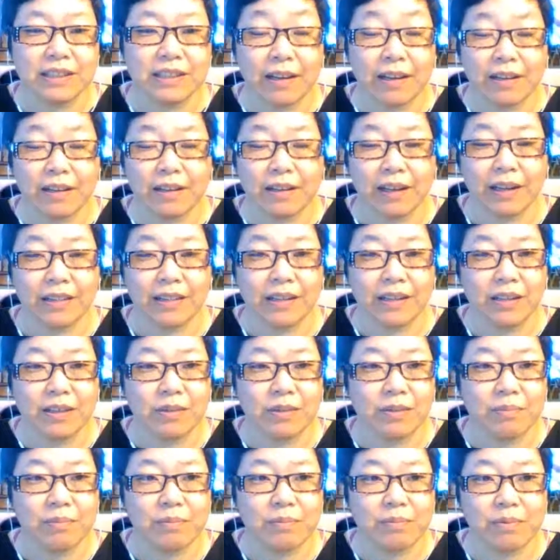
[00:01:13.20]
think you can
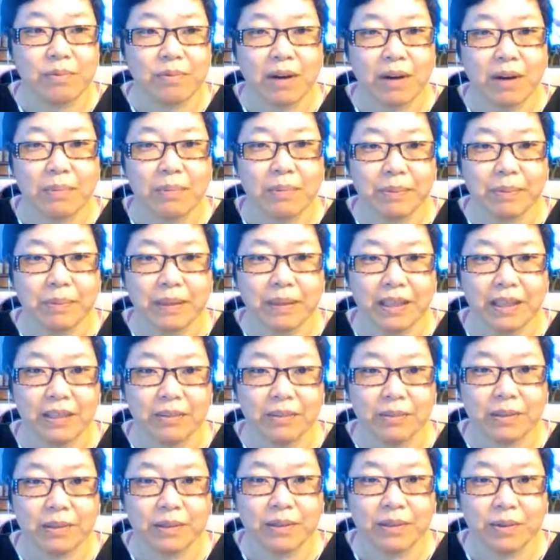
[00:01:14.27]
probably hear what's
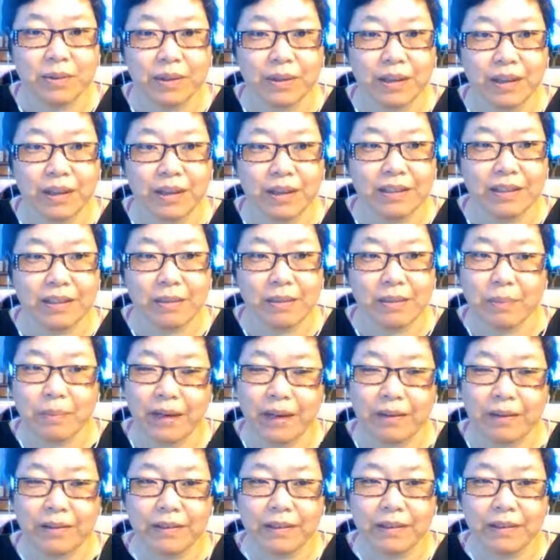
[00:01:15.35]
going on in the background. I
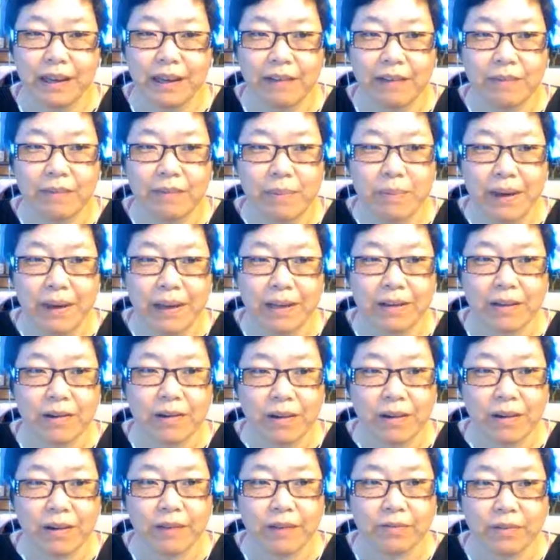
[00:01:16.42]
have a Minecraft
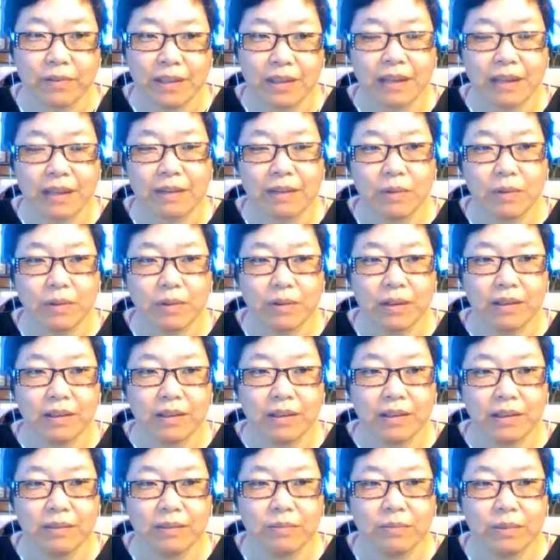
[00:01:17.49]
game going on, and
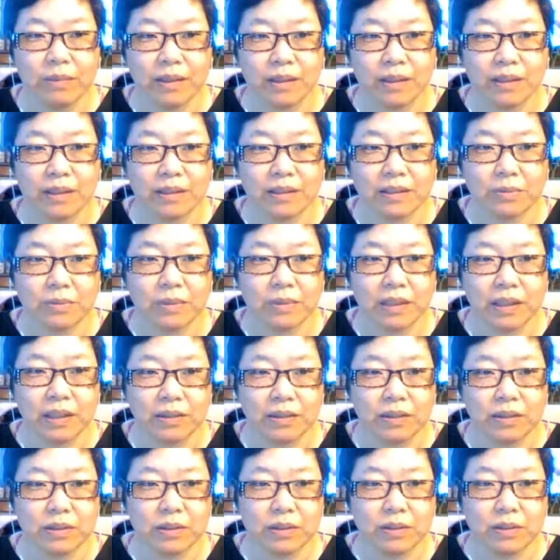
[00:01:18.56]
one of the things we got to
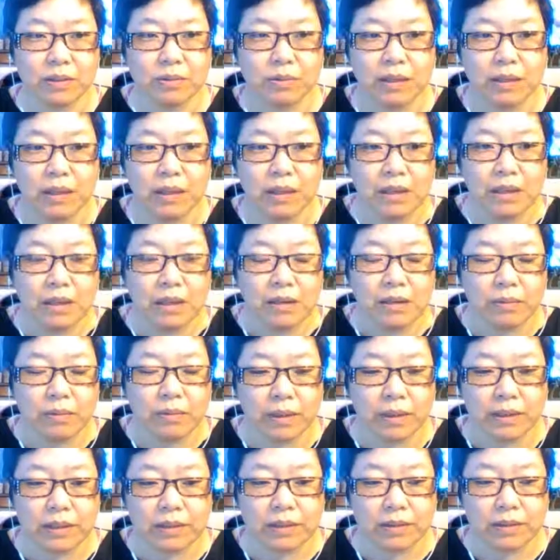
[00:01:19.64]
do was,
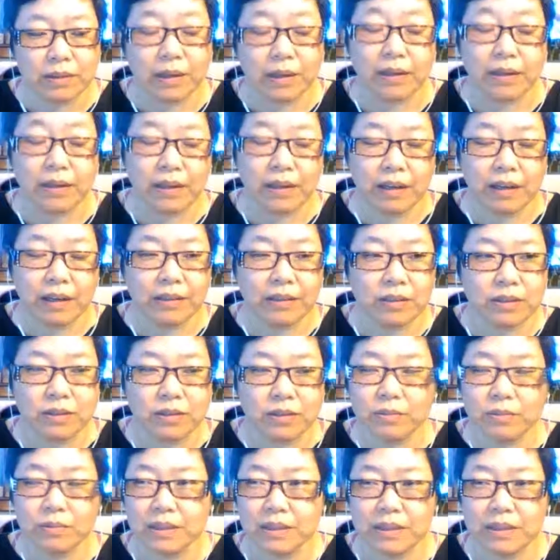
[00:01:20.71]
or I got to do
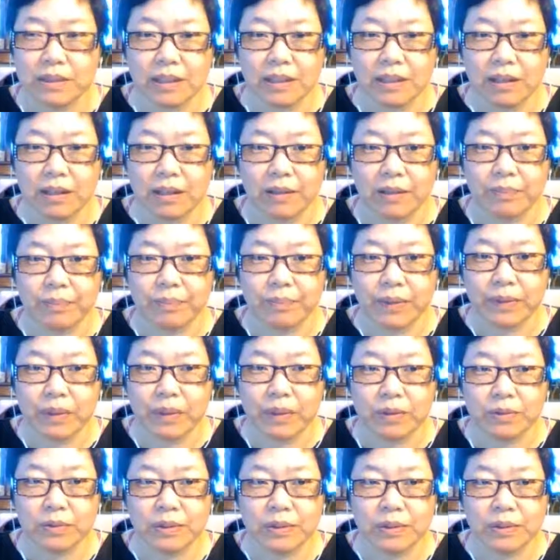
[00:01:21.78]
was use
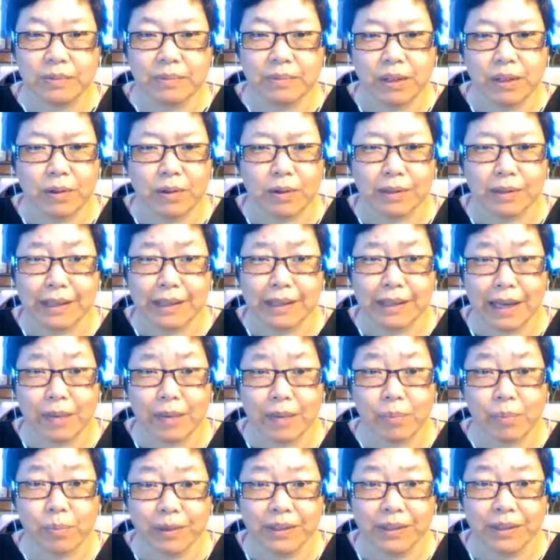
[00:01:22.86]
something called Game
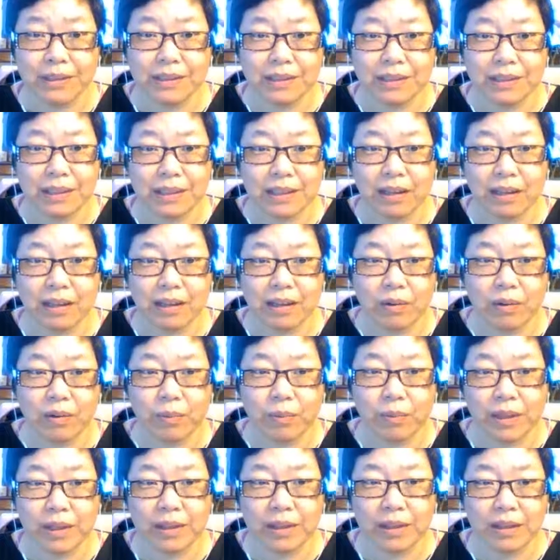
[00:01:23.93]
Print with
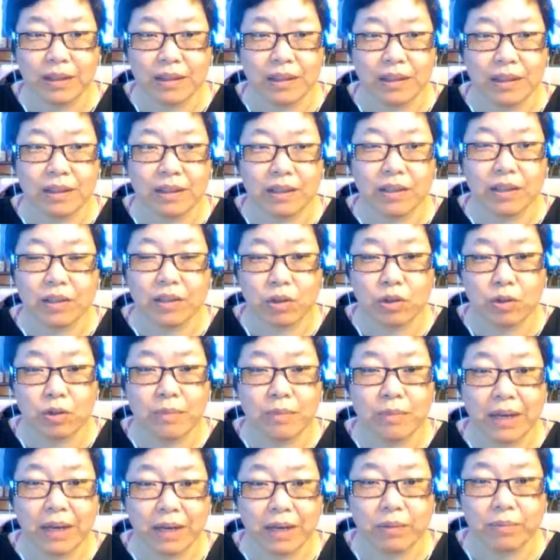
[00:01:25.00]
the New Matter
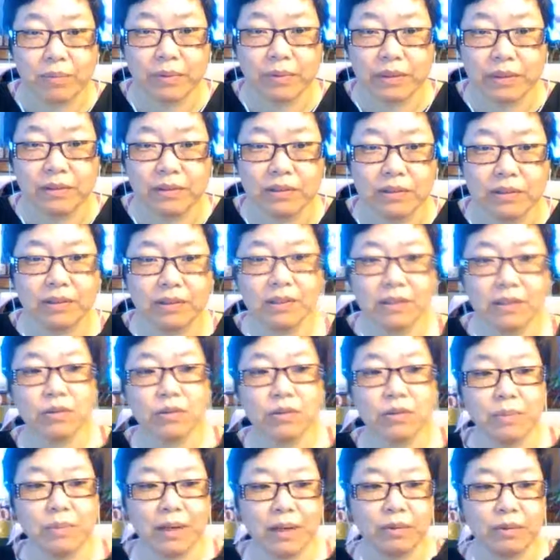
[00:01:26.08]
printer. The New Matter
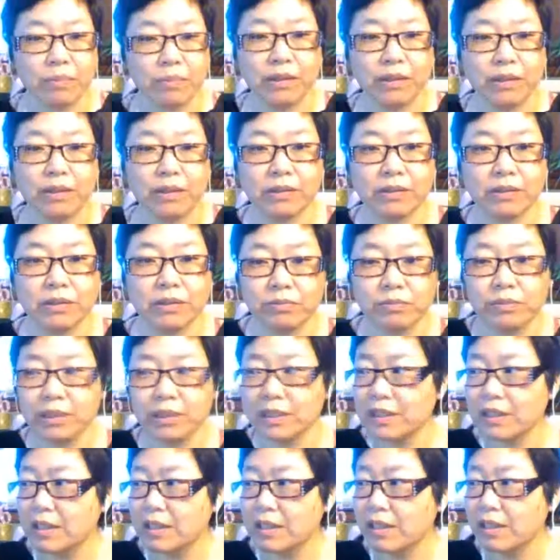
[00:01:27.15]
printer is really
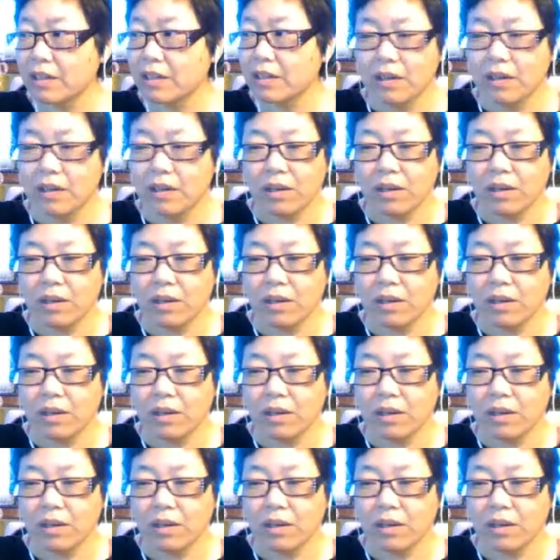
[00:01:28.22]
quite